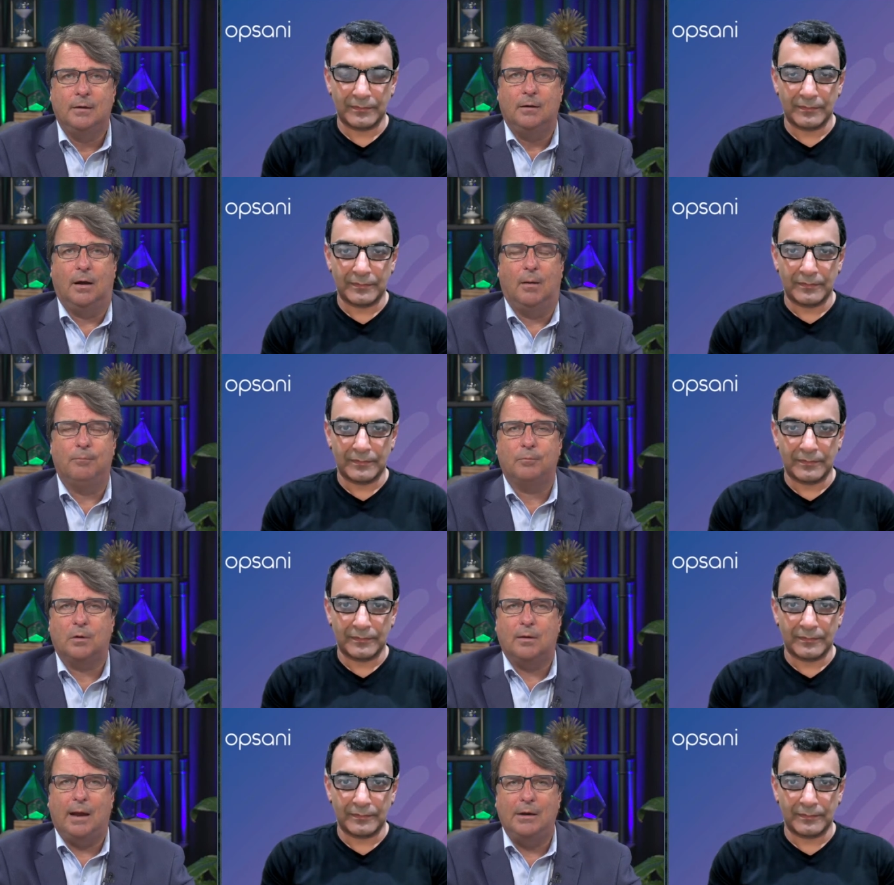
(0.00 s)
Speaker 1: Um,
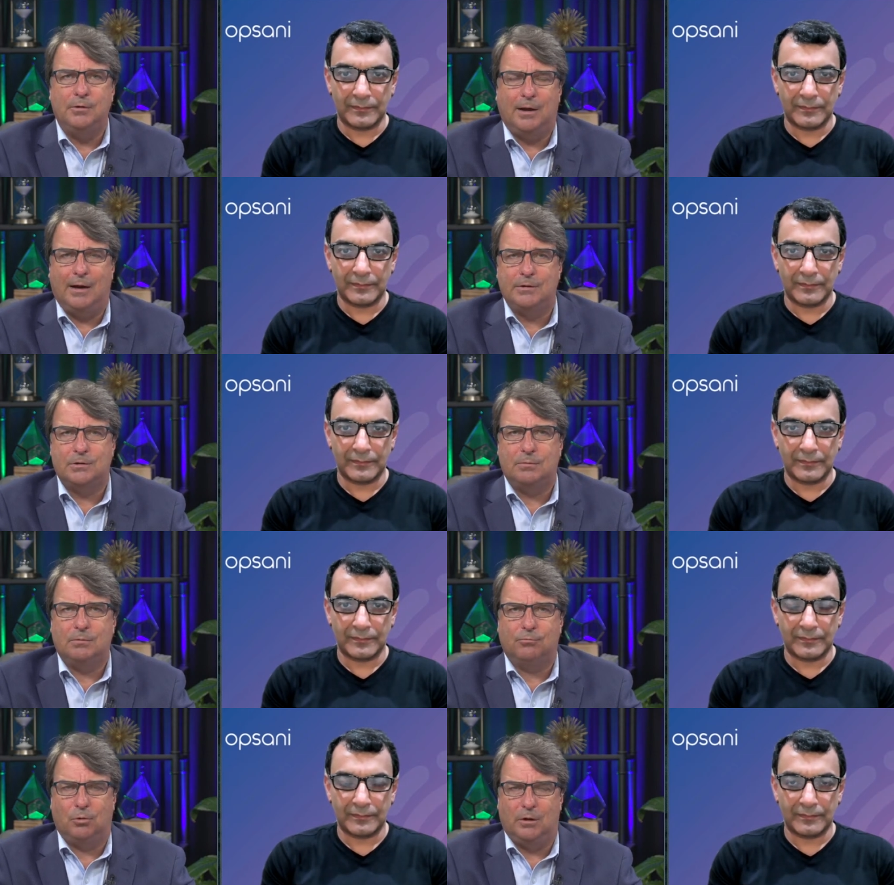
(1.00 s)
how do you guys
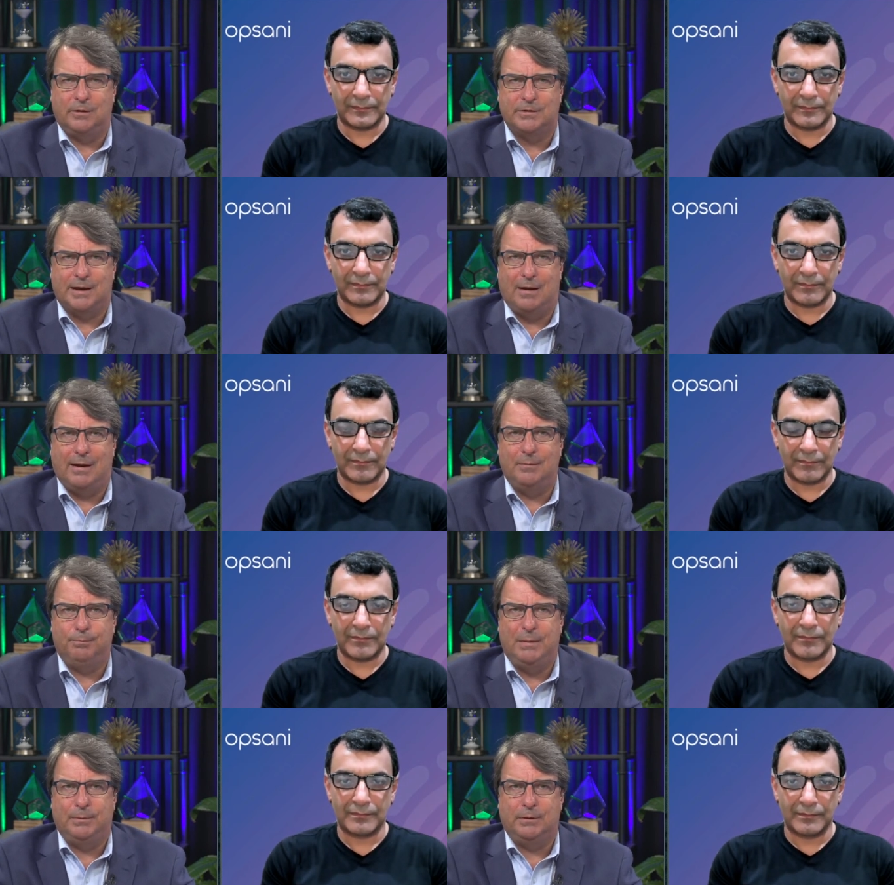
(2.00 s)
rolling this out? How do
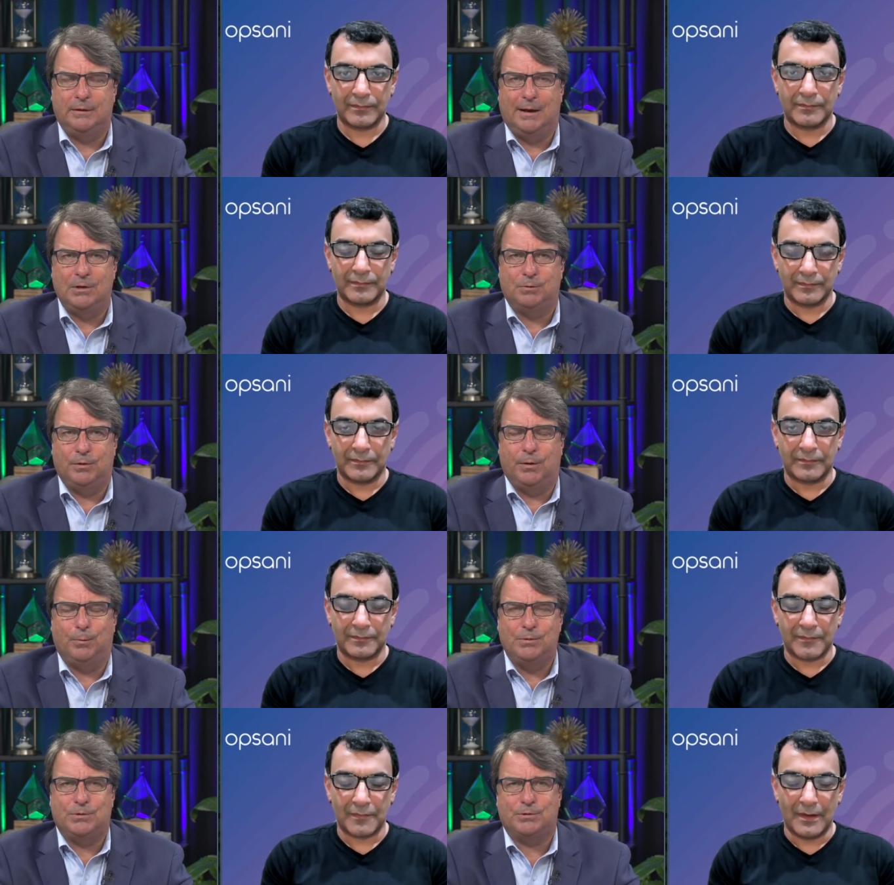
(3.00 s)
people engage with you?
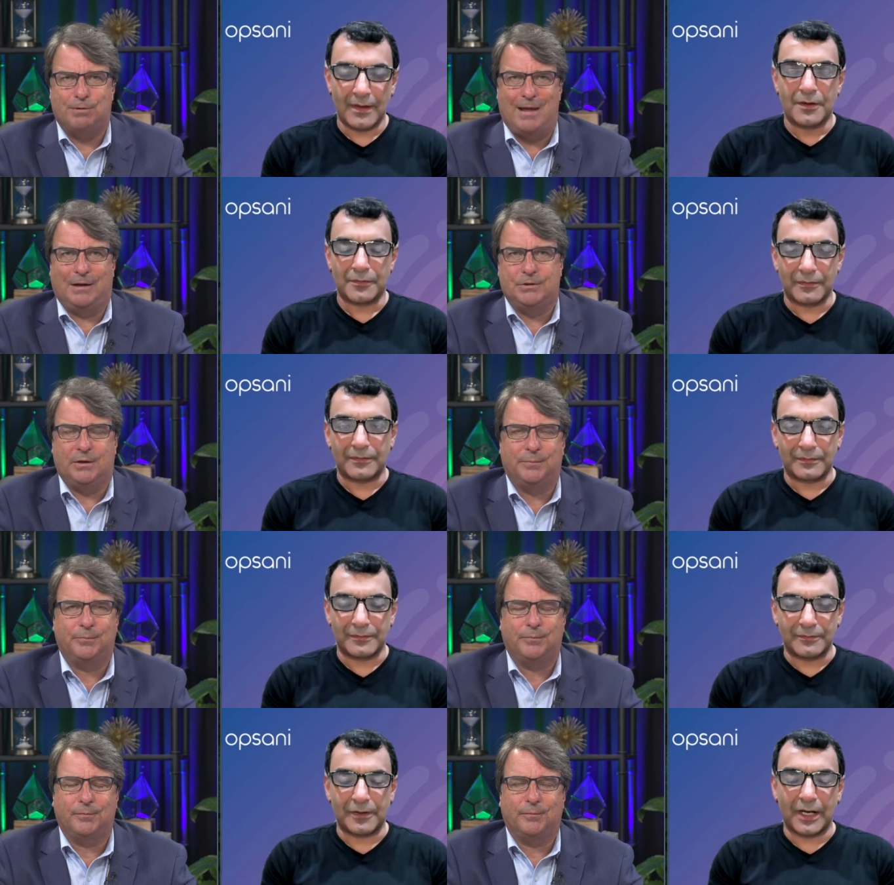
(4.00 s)
What's your strategy?
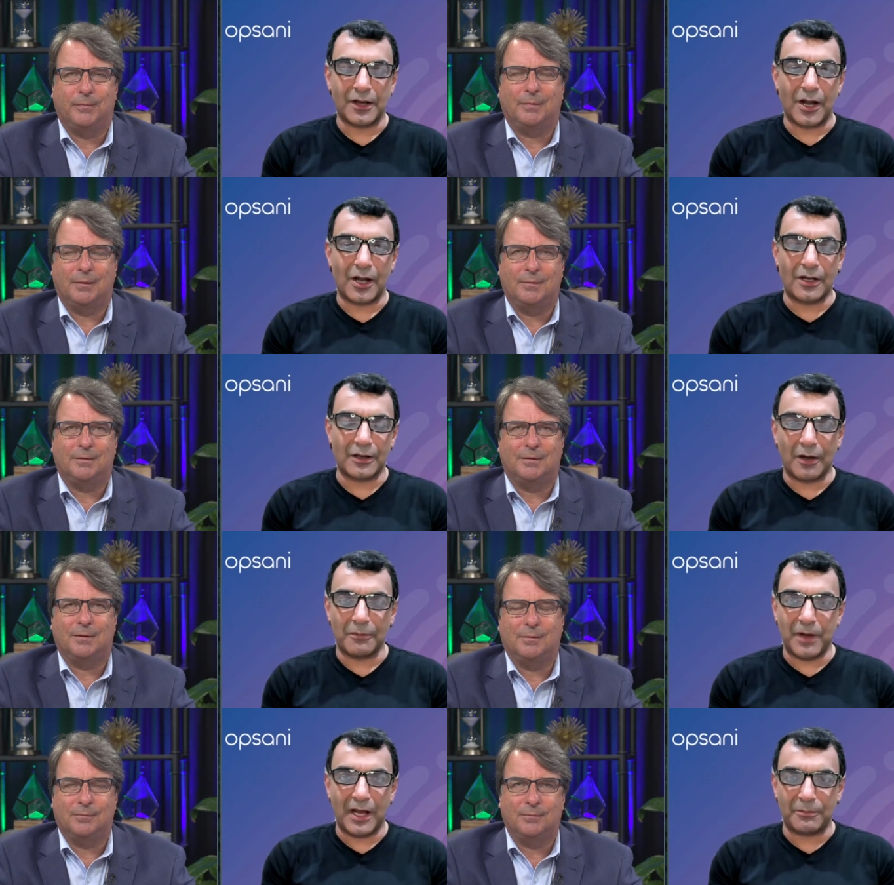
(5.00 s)
Speaker 2: Right. Our, our
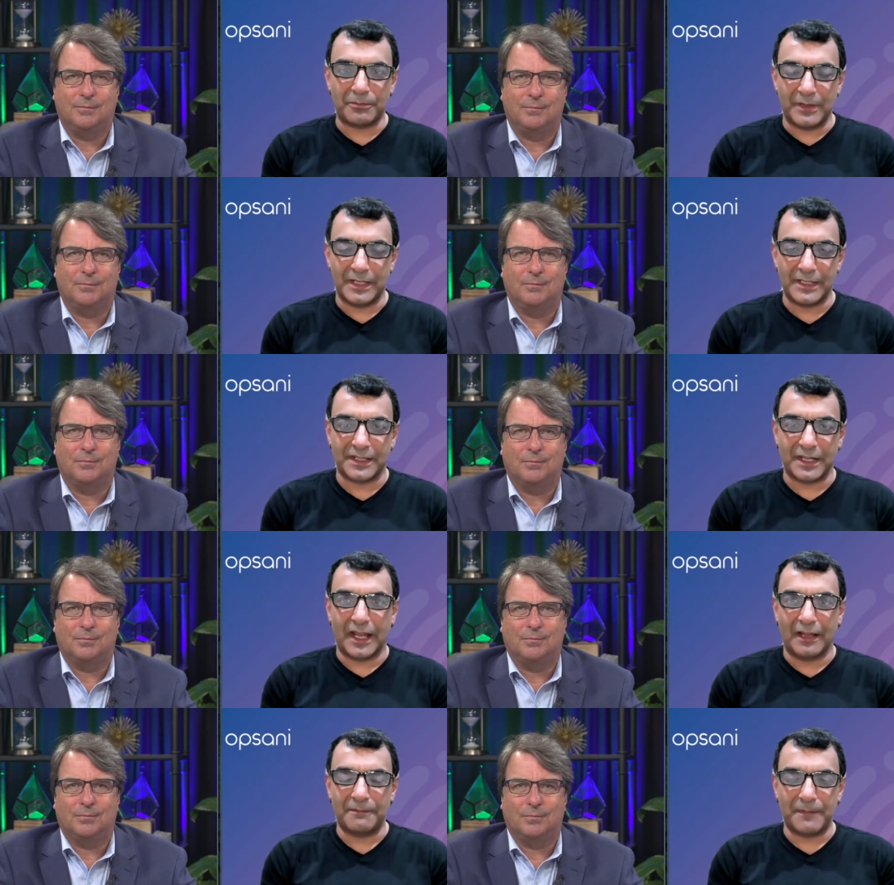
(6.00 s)
buyer is
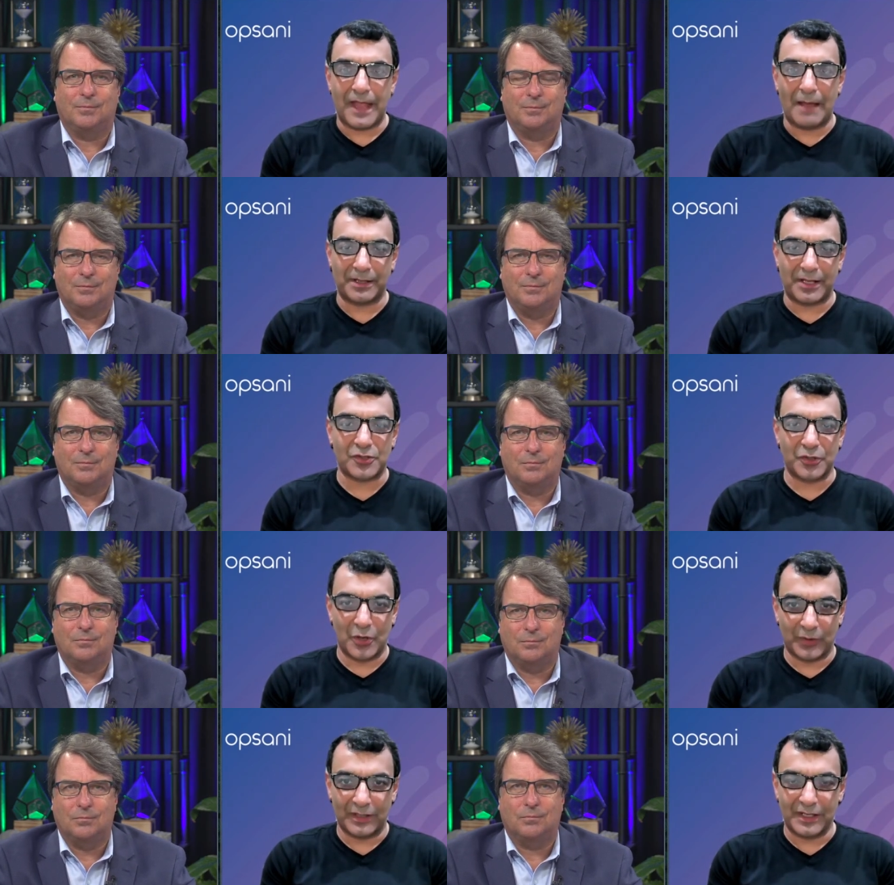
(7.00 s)
the application
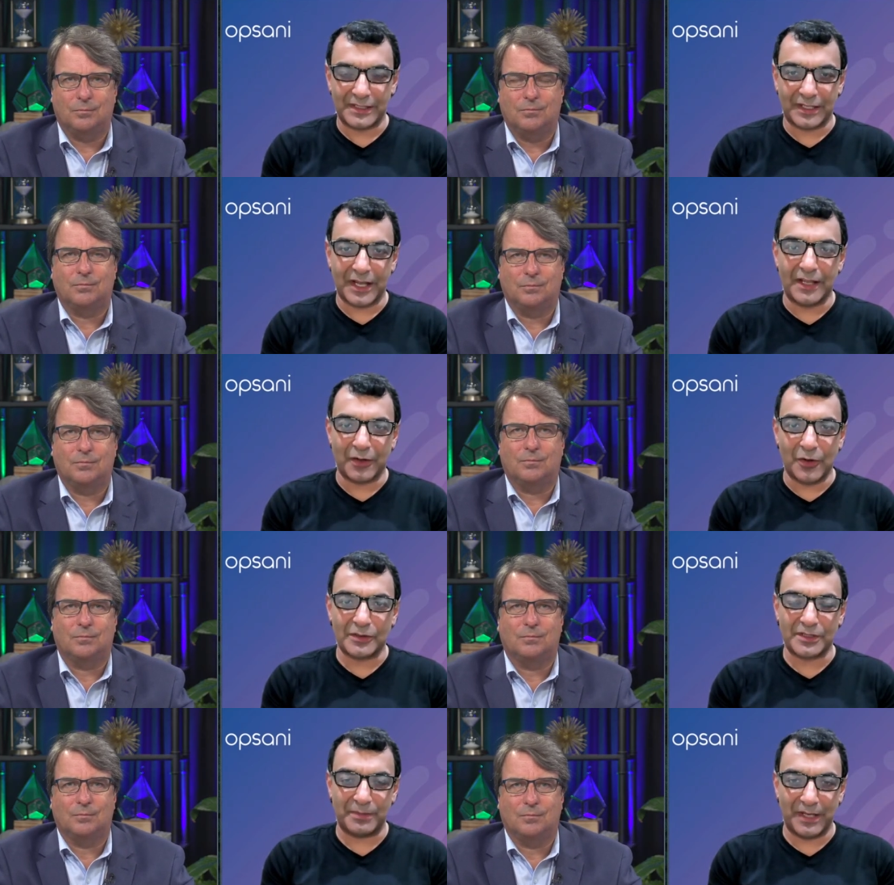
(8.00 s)
owner, is the guy that
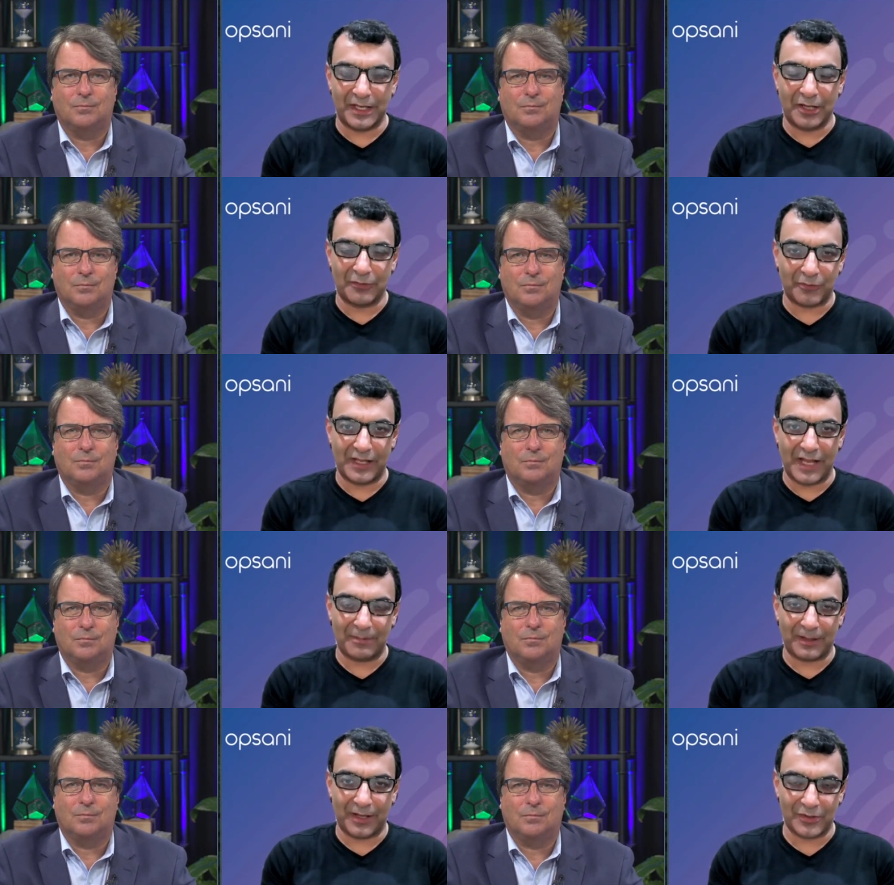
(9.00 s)
owns the P&L for the
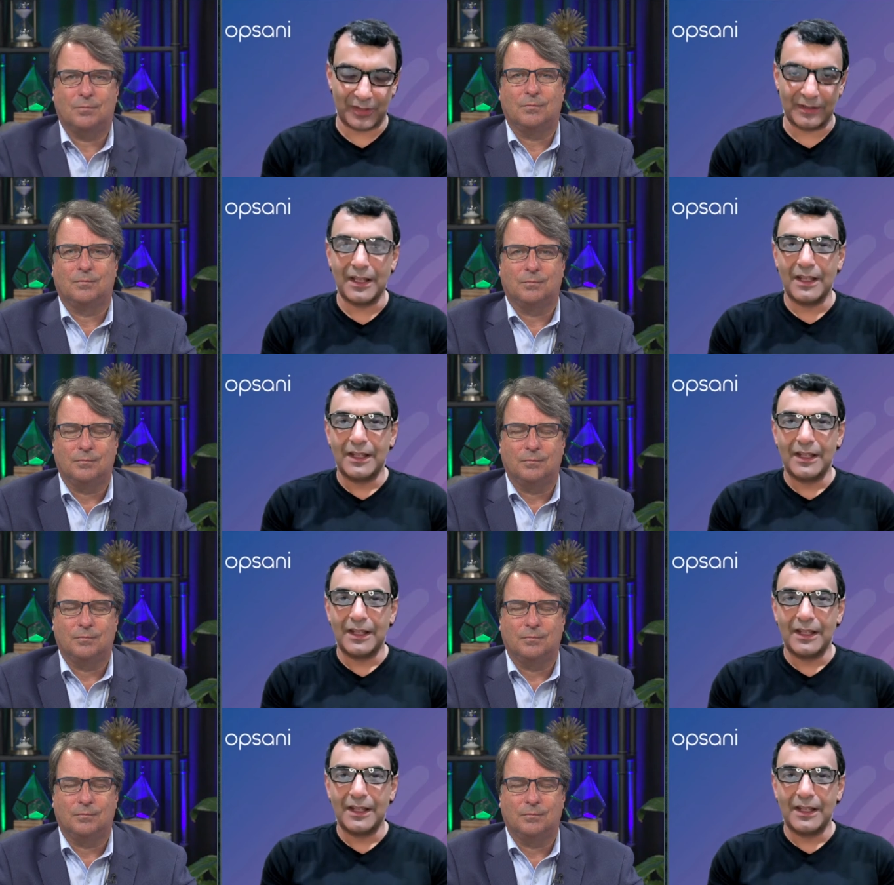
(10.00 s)
application